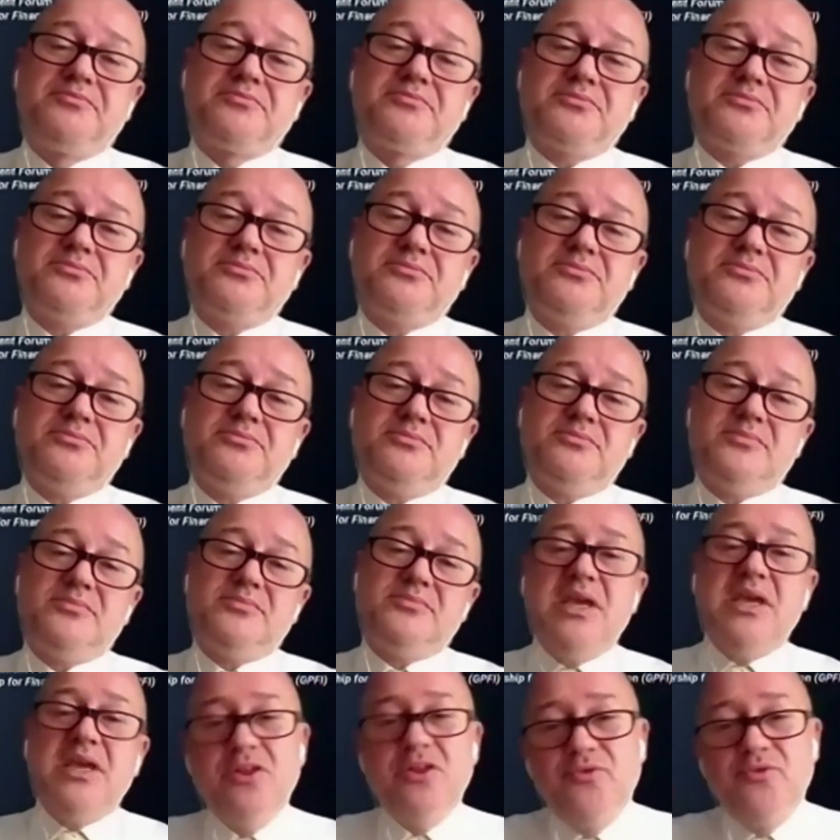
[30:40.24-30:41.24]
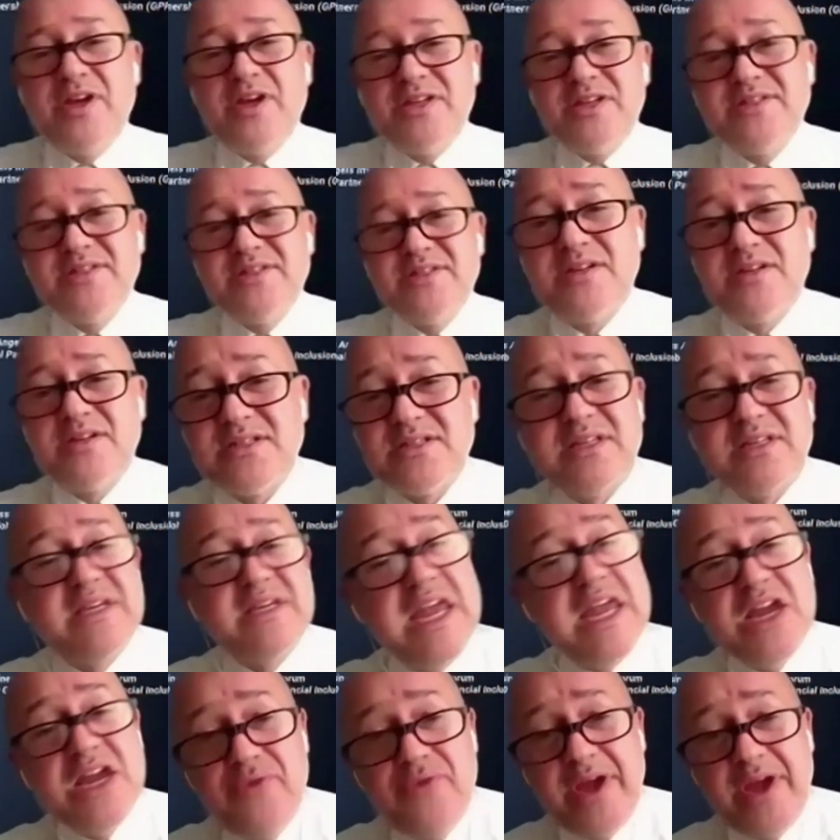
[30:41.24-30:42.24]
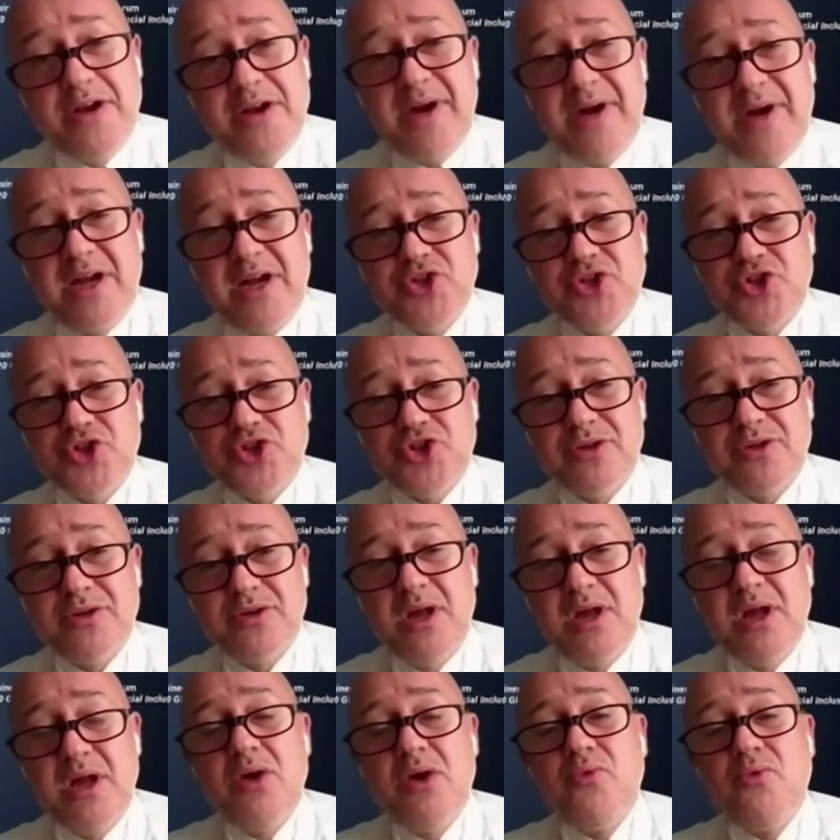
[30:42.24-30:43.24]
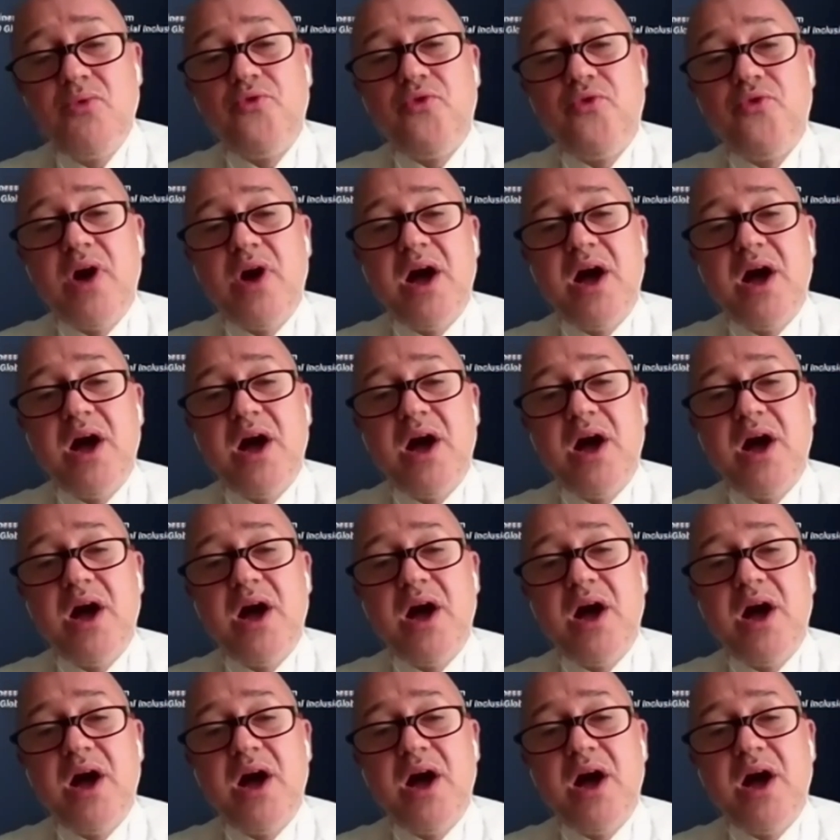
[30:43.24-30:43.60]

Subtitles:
investors care very much while